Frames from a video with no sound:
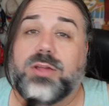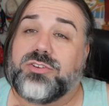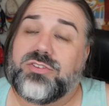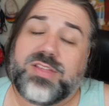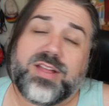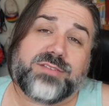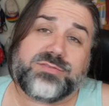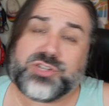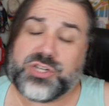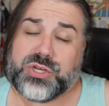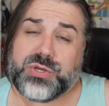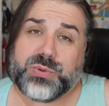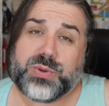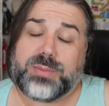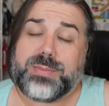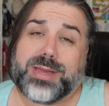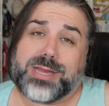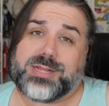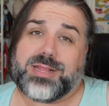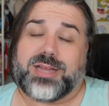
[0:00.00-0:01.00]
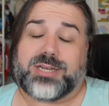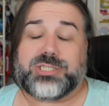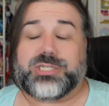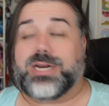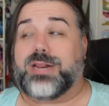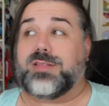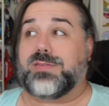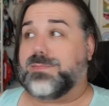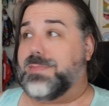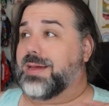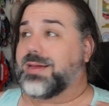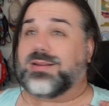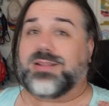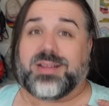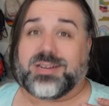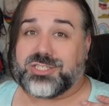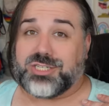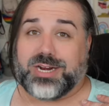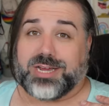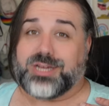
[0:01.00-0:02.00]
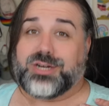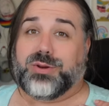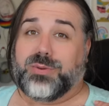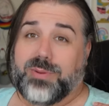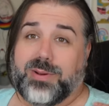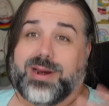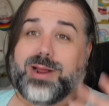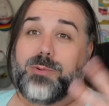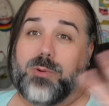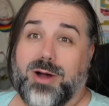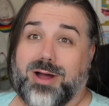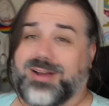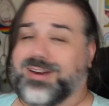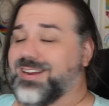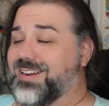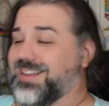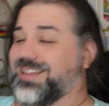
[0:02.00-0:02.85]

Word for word: I'll just have two in my collection. It's my collection. I can do what I want.